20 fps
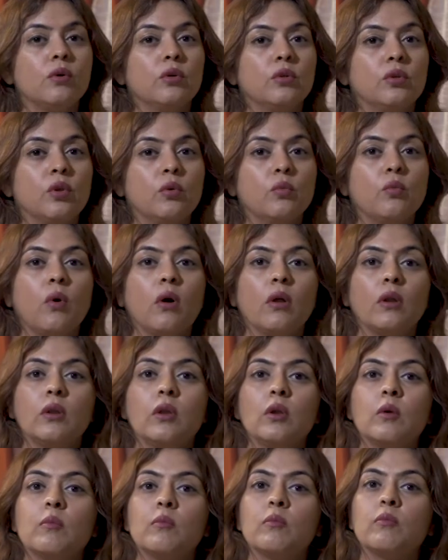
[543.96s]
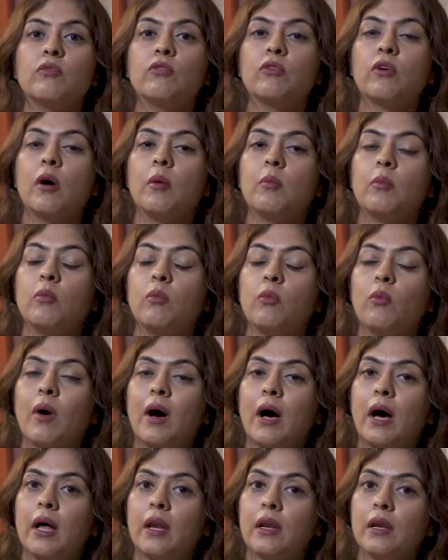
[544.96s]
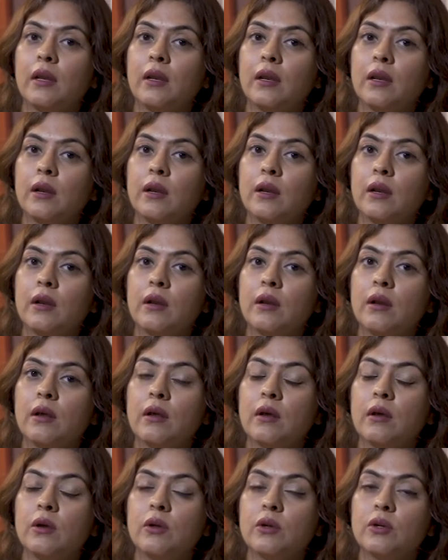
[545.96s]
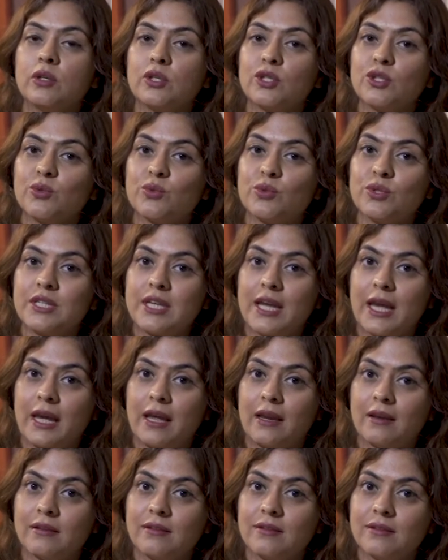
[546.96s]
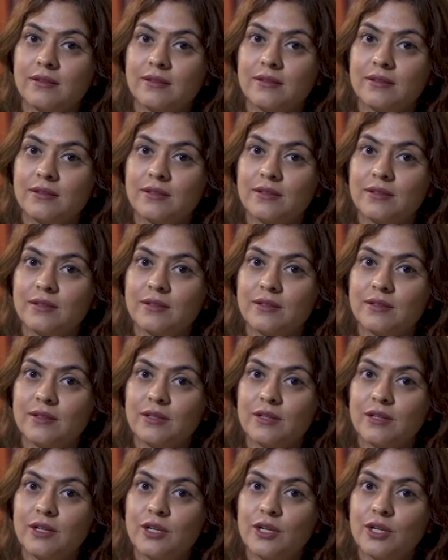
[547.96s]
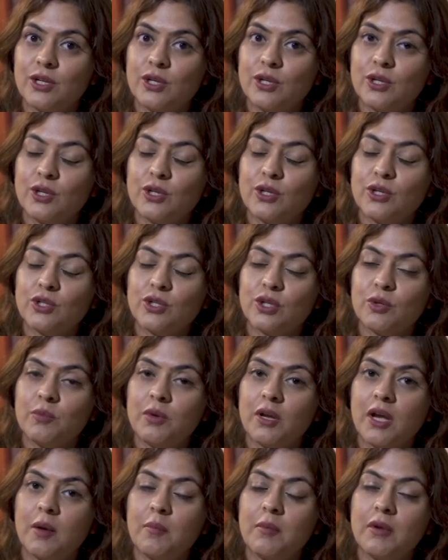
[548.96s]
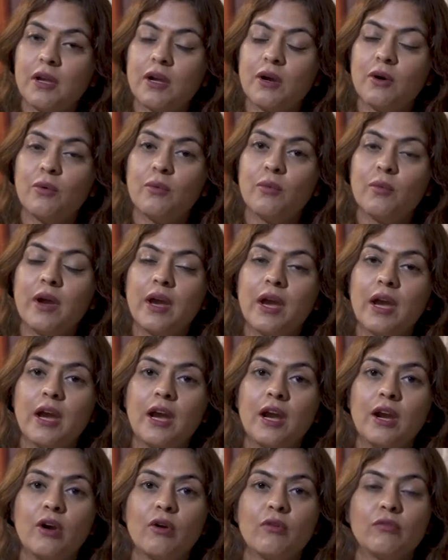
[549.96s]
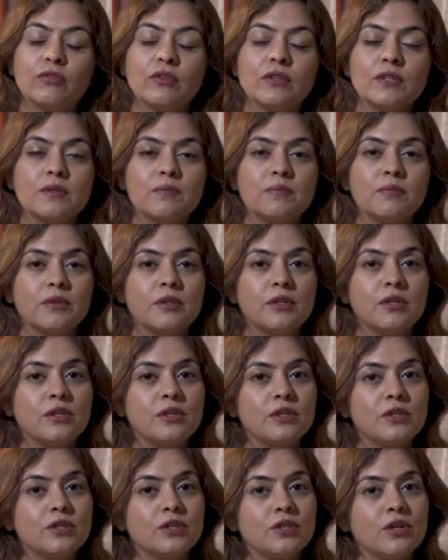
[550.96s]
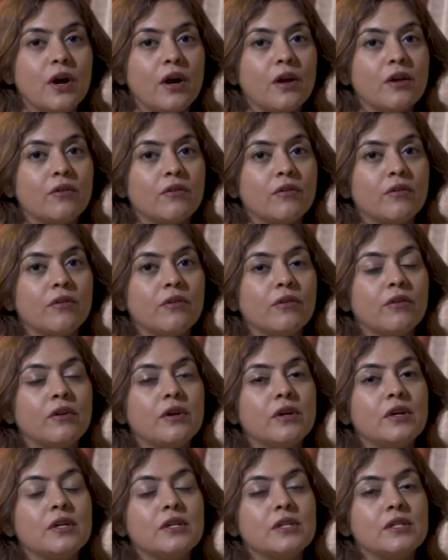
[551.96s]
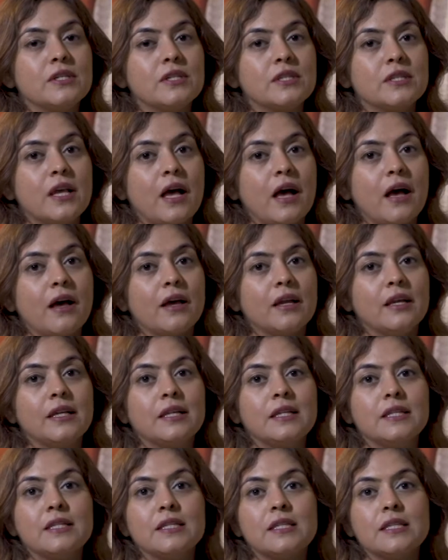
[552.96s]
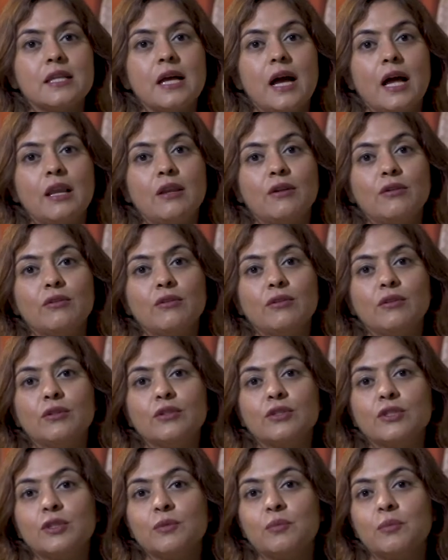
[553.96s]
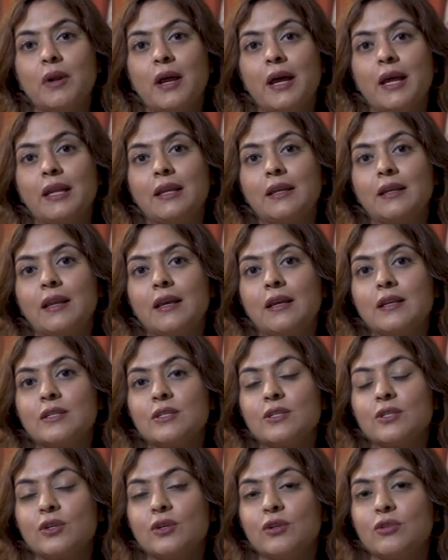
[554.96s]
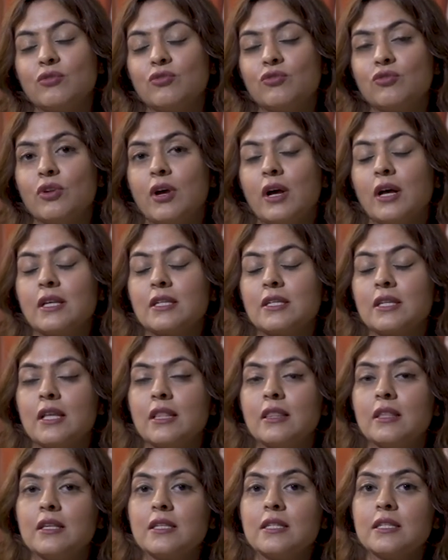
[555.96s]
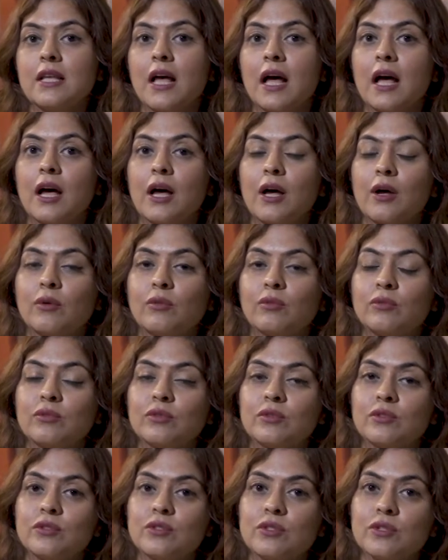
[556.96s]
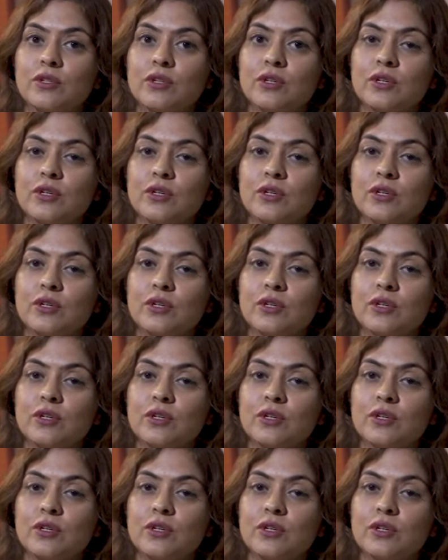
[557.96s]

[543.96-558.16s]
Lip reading: the volume from 1 to 10. So you're becoming aware of the entire size, colors, brightness, contrast, and the sound